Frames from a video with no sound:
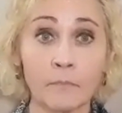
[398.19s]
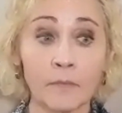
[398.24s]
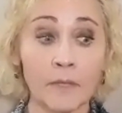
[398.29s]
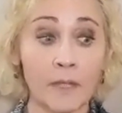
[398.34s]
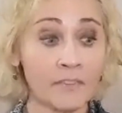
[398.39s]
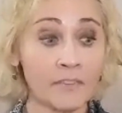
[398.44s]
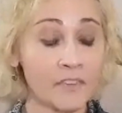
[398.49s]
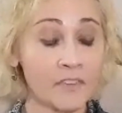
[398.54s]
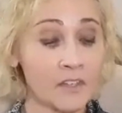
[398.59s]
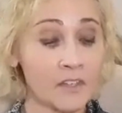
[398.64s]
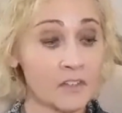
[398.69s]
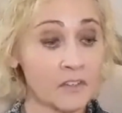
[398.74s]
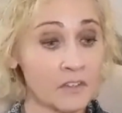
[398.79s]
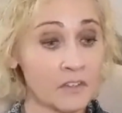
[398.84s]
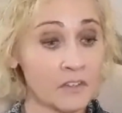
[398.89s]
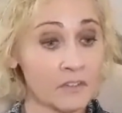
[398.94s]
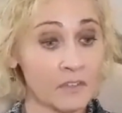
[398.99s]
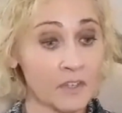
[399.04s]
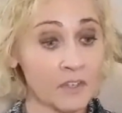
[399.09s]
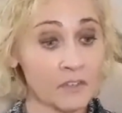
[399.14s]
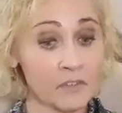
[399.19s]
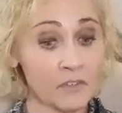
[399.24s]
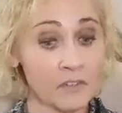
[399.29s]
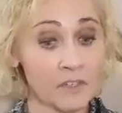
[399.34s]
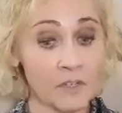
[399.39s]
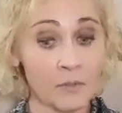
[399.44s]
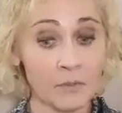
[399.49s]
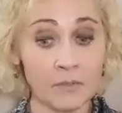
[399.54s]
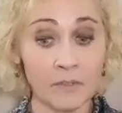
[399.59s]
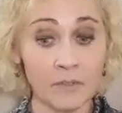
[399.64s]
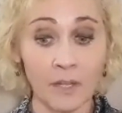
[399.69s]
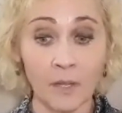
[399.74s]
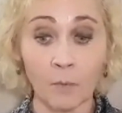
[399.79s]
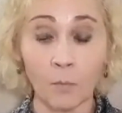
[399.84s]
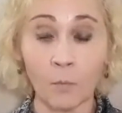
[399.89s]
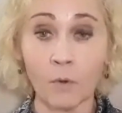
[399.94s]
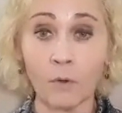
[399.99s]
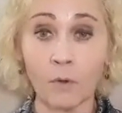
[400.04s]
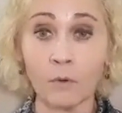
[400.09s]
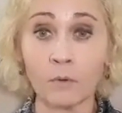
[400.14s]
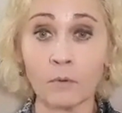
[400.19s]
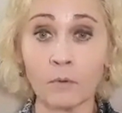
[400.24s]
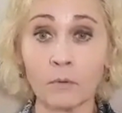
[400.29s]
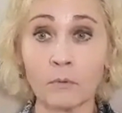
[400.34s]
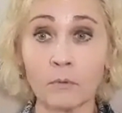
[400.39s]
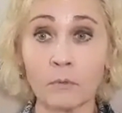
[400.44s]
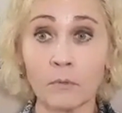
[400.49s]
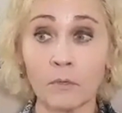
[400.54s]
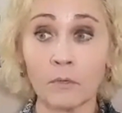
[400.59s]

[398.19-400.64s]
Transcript: At the end of the session, he was like, Whoa,